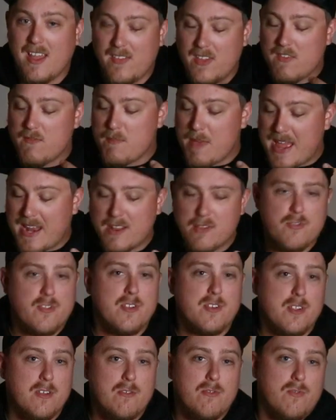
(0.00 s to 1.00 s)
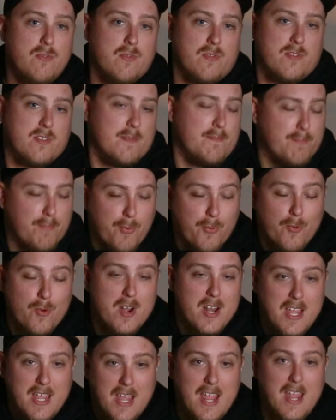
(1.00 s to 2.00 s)
and they've managed to do some
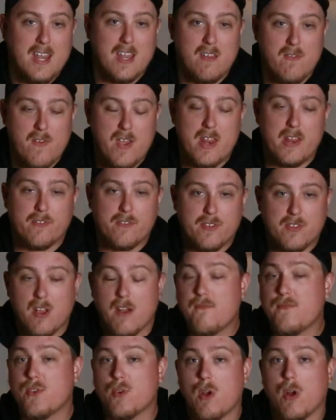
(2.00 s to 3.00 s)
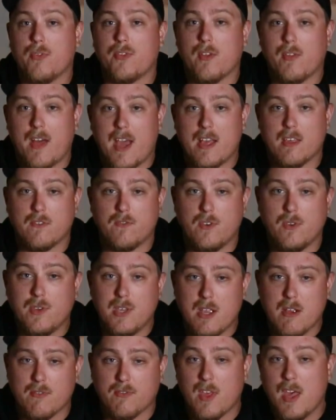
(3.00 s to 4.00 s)
pretty innovative stuff throughout the last few
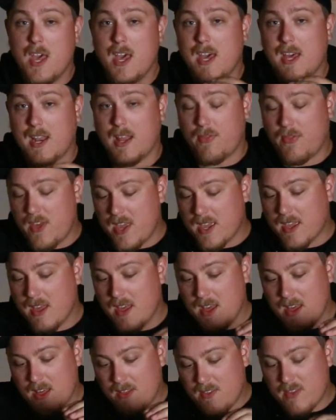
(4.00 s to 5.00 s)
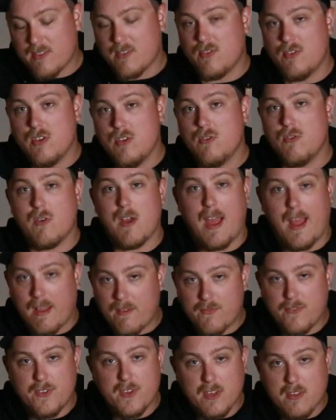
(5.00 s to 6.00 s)
years. And I think this new
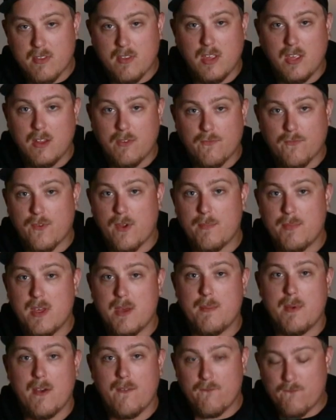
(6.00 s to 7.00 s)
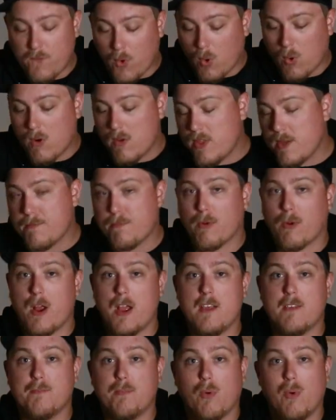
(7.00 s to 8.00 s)
F-16 from them, for the
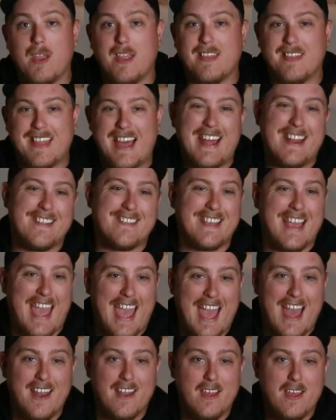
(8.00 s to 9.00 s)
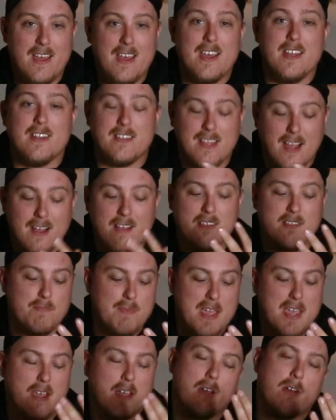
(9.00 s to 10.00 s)
price point that it's at, does
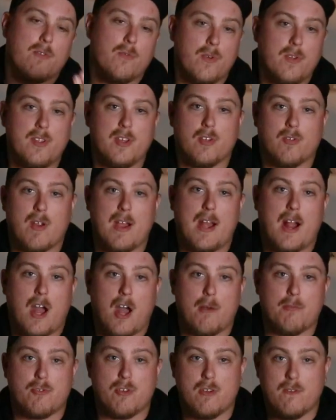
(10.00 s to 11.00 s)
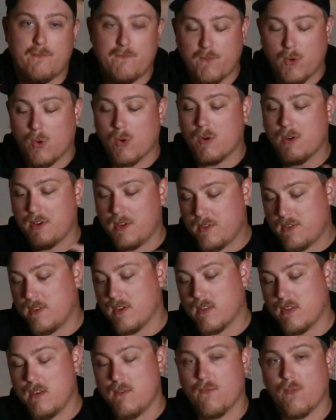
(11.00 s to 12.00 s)
make a really great option for a
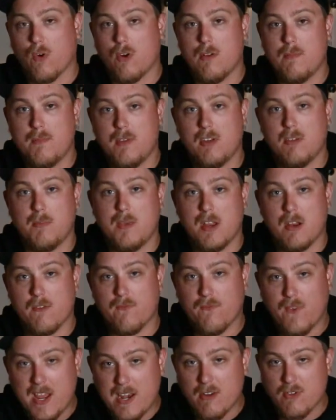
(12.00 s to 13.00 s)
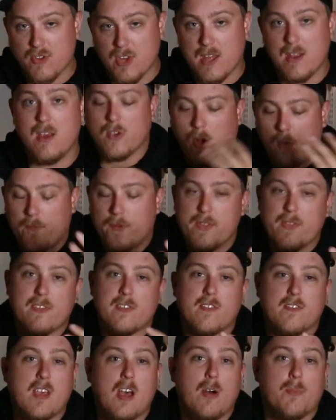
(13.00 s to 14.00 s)
64mm fighter jet. So hopefully
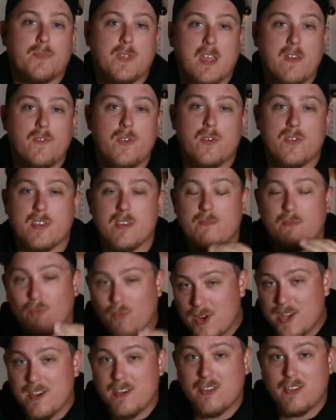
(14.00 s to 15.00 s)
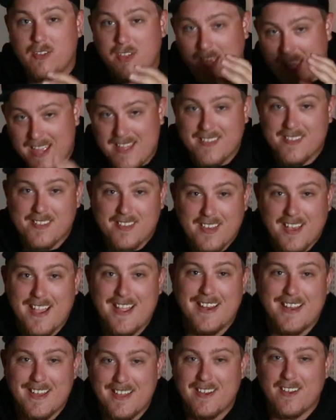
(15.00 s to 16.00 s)
this has helped give you some real
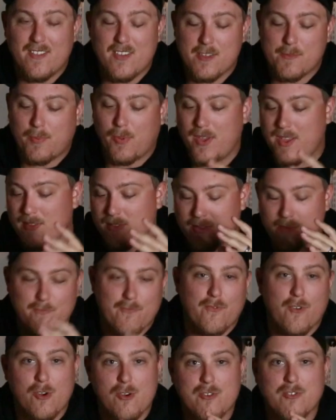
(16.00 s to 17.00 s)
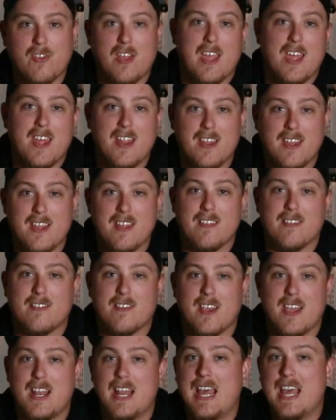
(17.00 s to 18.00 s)
insight into this plane, some first-hand
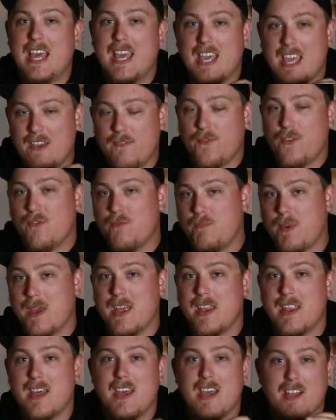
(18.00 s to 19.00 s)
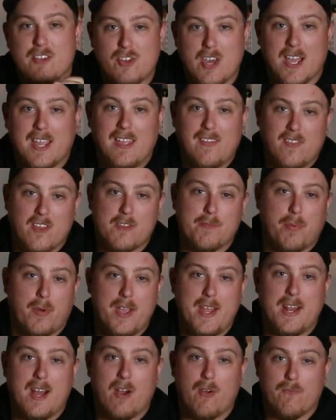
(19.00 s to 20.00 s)
insight if you've been checking this
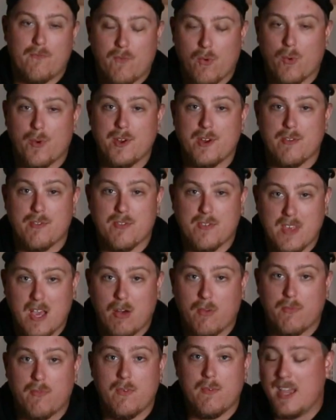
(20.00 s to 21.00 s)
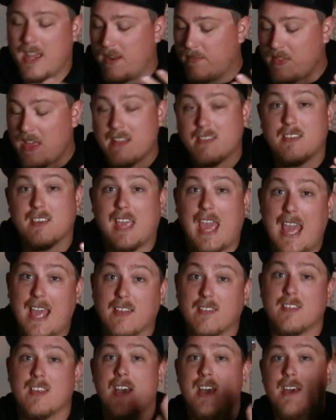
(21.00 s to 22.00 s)
plane out for yourself. And if that's the
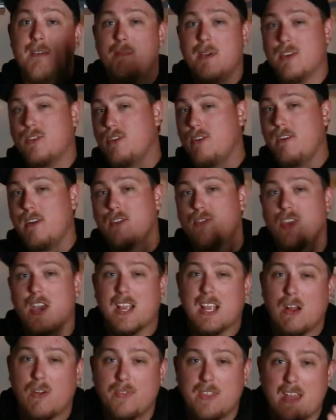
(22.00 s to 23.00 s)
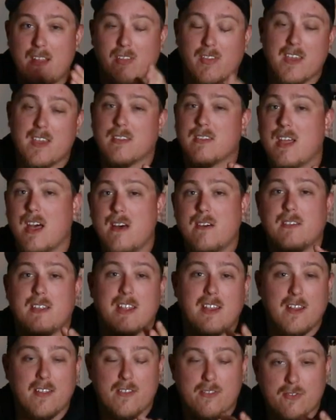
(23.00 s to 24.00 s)
case, make sure to check out that link down
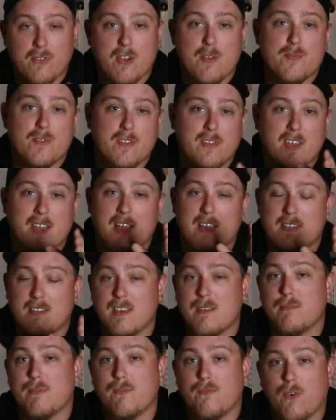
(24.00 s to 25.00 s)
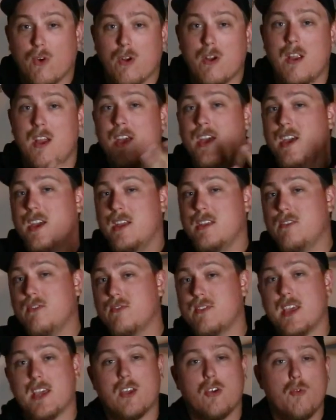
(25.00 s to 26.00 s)
in the description like I said before, and
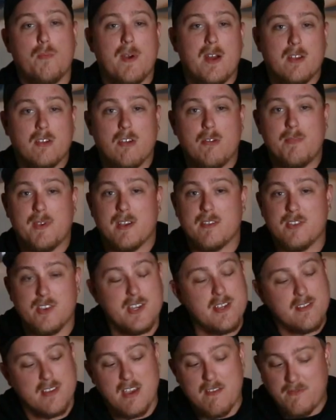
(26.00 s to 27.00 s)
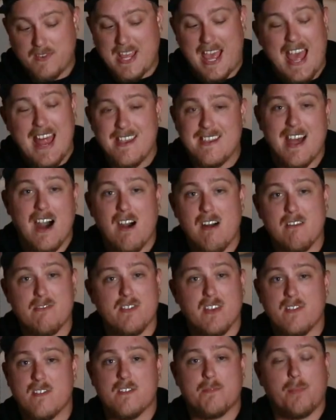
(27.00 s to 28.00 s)
use that coupon code because you can save
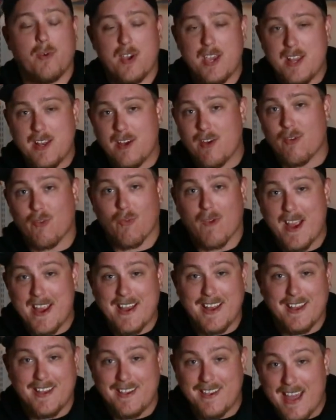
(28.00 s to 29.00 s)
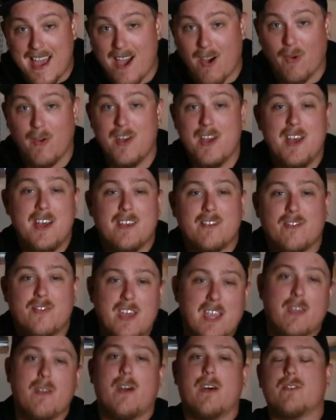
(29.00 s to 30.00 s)
$10 on this plane right now. So
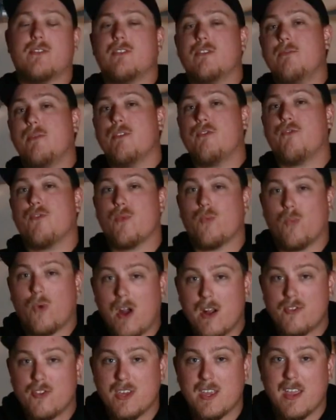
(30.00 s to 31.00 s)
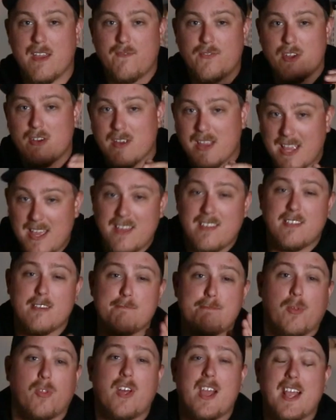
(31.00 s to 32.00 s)
thank you all so much for watching. If there is
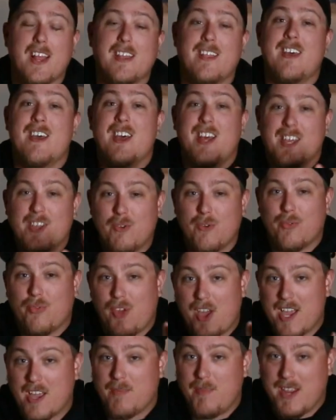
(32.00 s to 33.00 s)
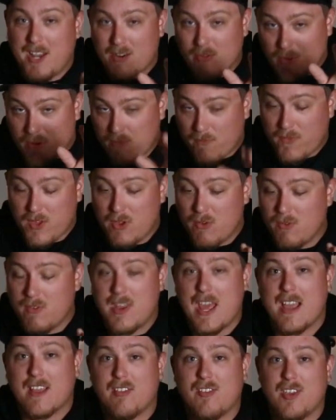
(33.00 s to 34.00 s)
a plane you would like me to review
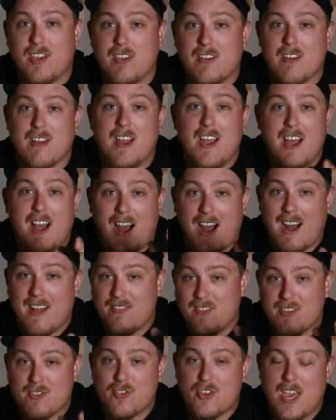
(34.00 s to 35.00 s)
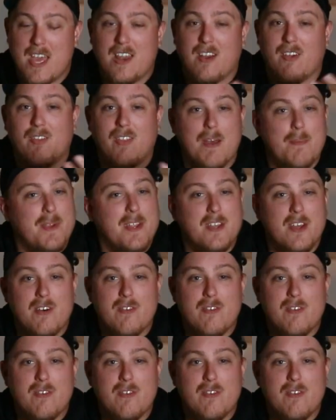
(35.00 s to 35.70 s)
next here on this channel, let me